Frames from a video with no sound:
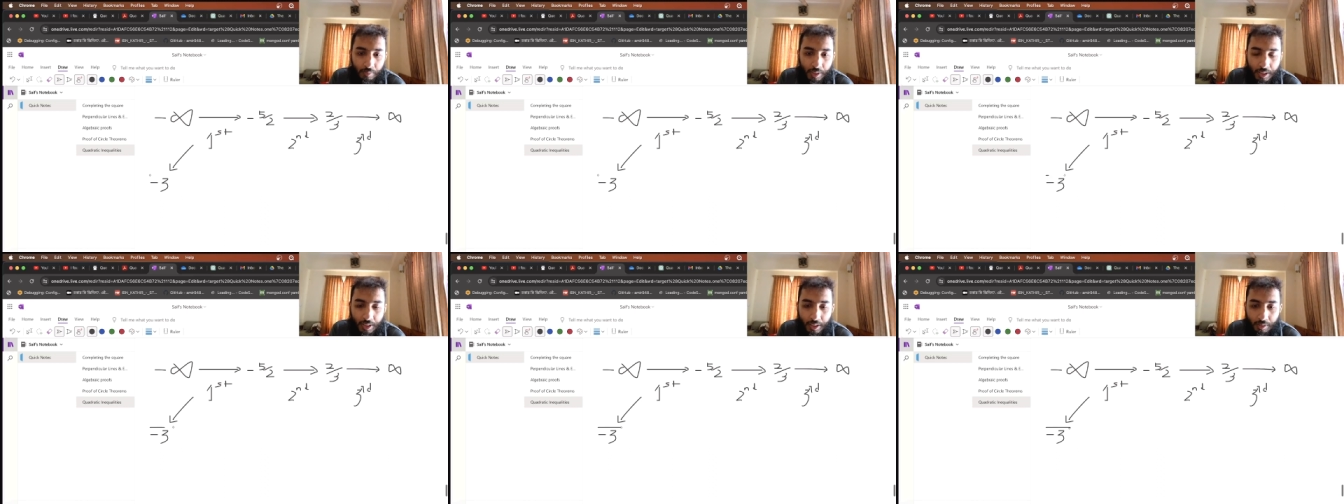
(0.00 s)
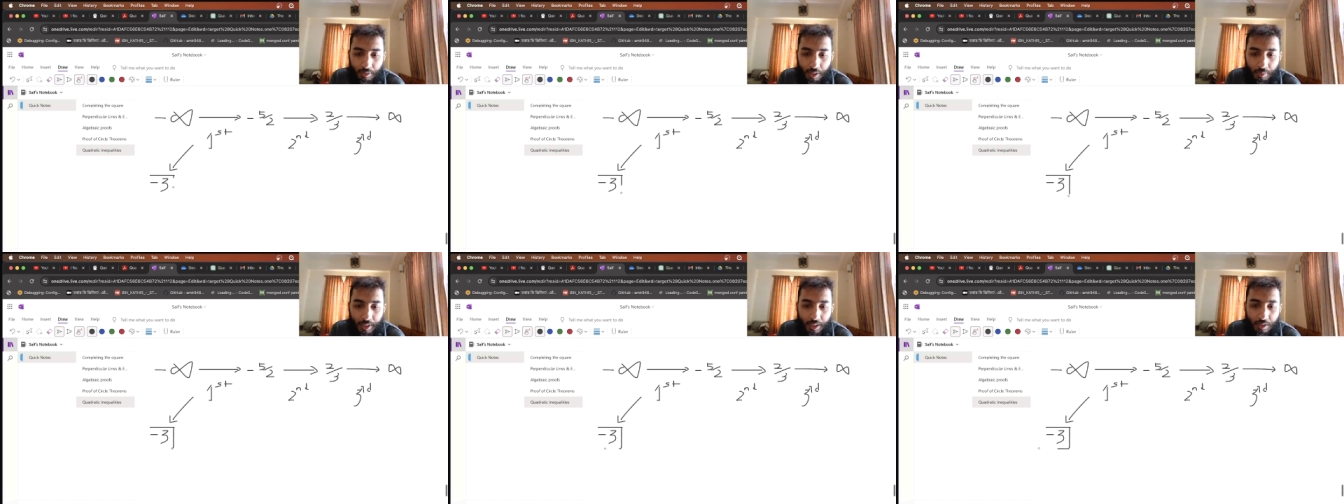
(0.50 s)
Let's take the value
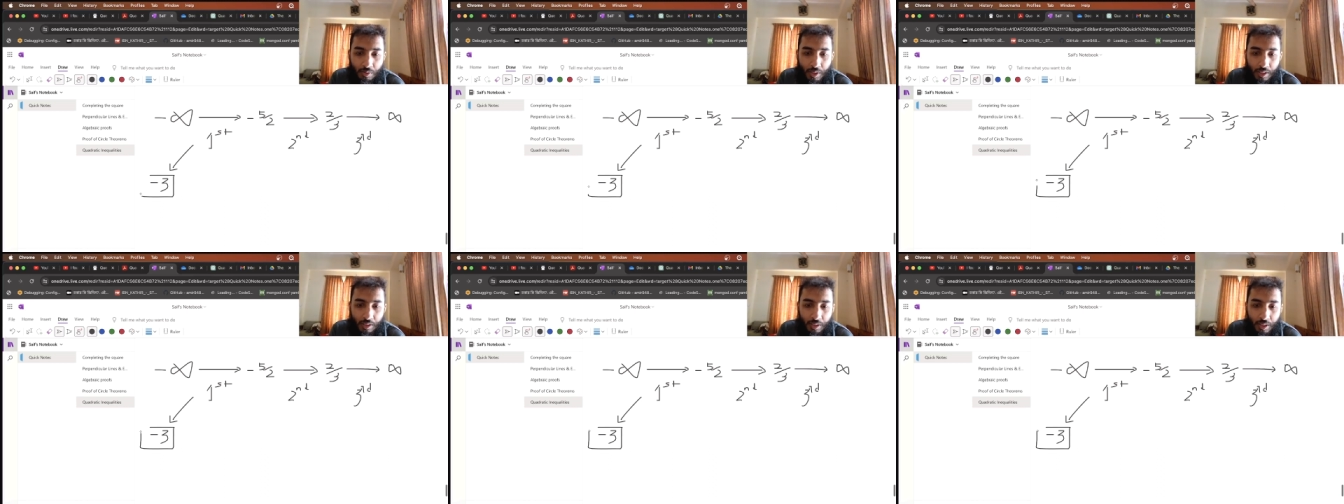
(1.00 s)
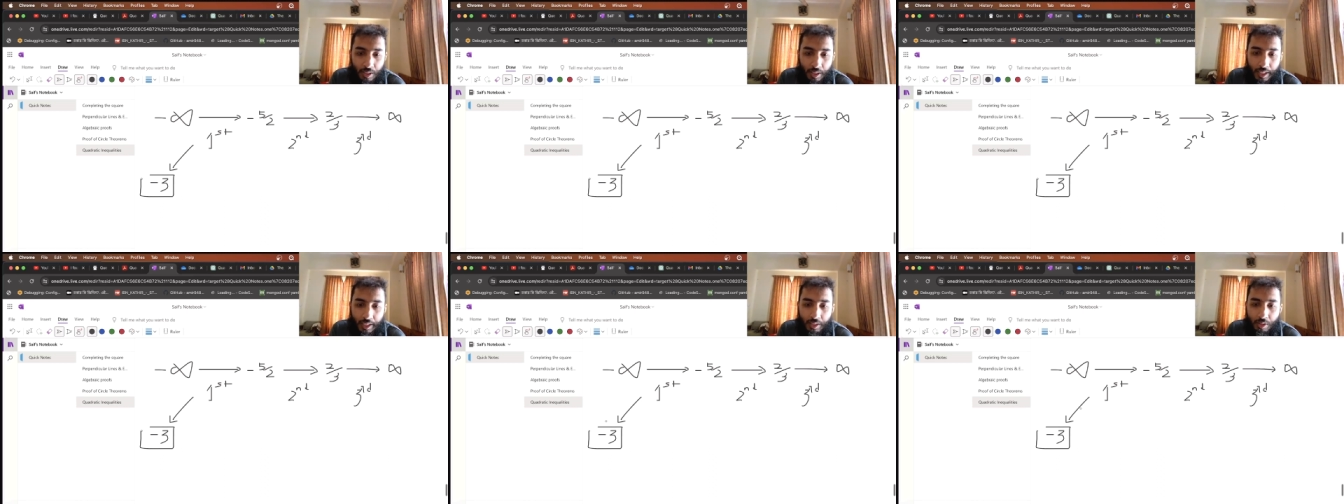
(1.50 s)
minus 3
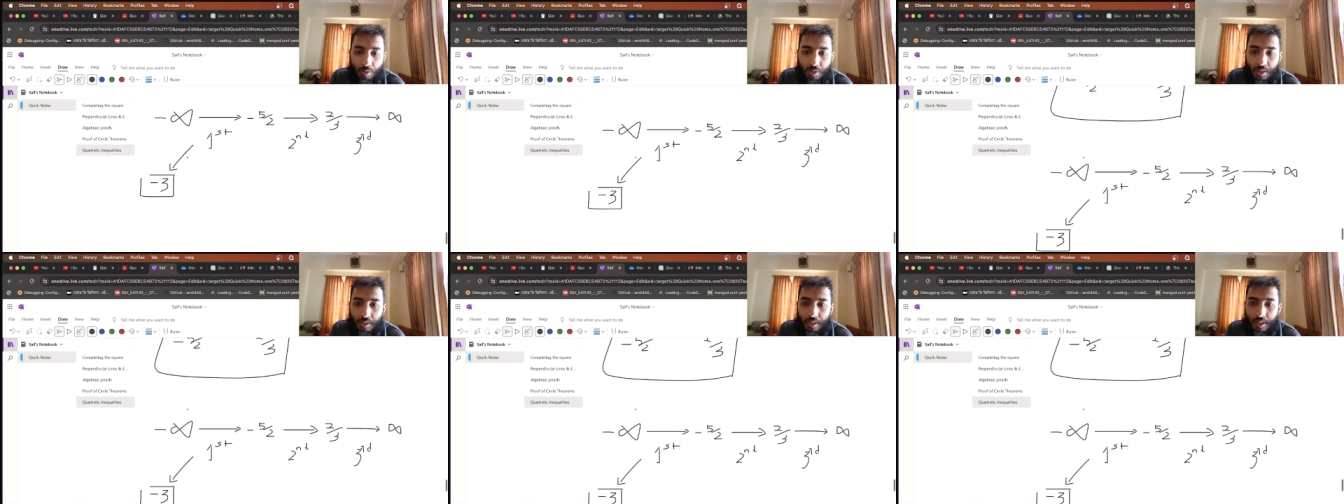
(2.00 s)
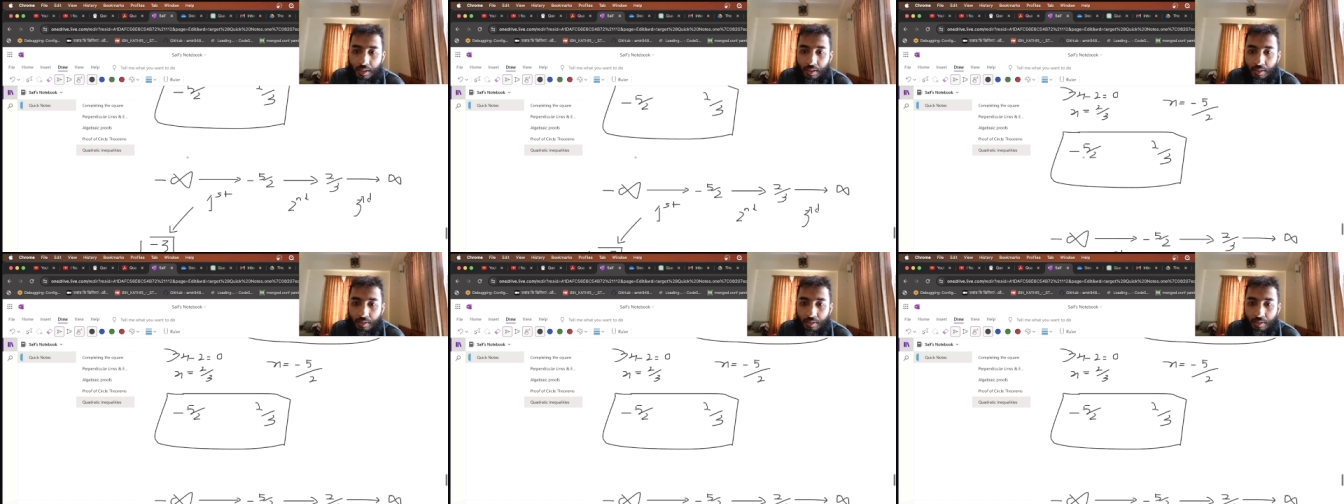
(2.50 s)
and use it in